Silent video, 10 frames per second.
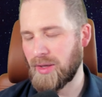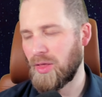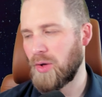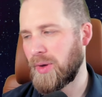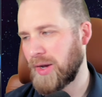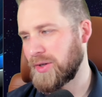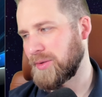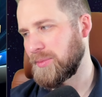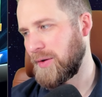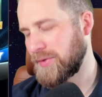
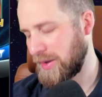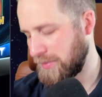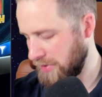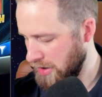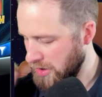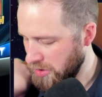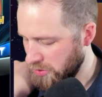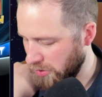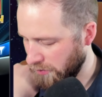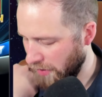location, moves them
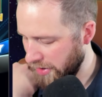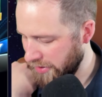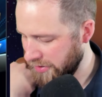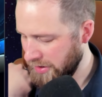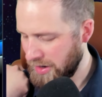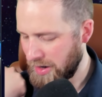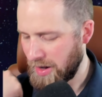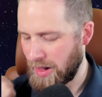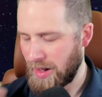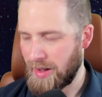to the right.
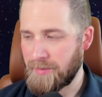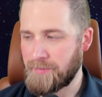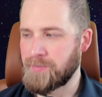I